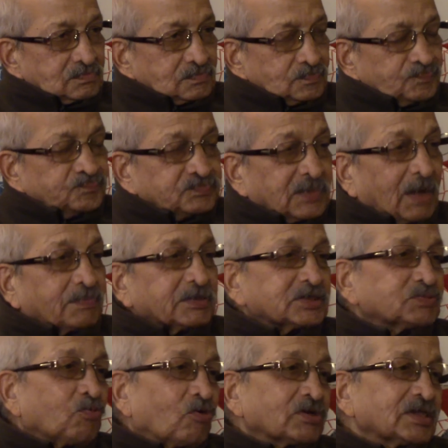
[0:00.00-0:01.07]
truth. After
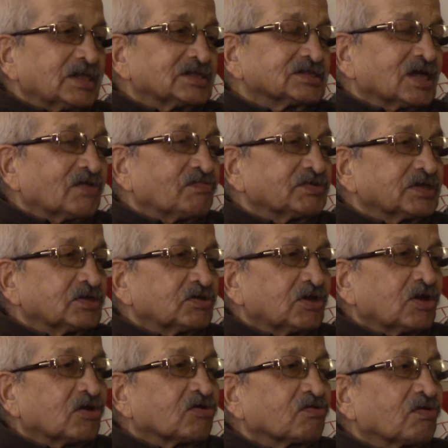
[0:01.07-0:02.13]
spontaneous conviction, you
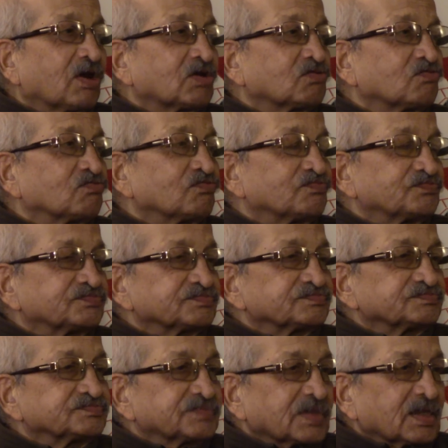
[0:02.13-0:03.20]
do not require to
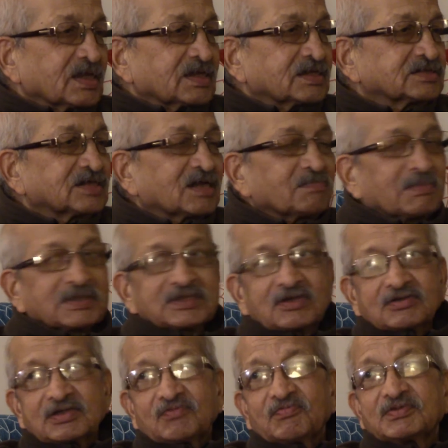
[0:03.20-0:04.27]
recite
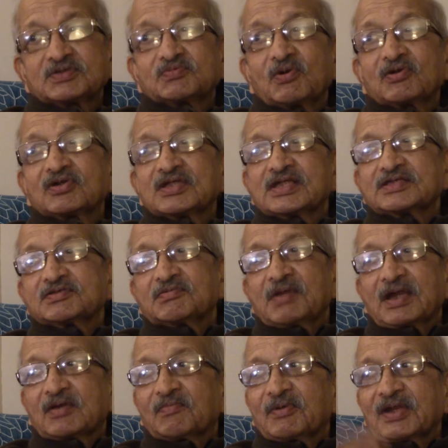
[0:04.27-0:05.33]
mantra, it will be spontaneous, it will
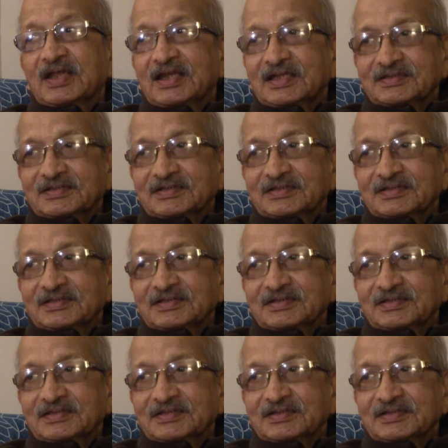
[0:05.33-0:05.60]
automatic.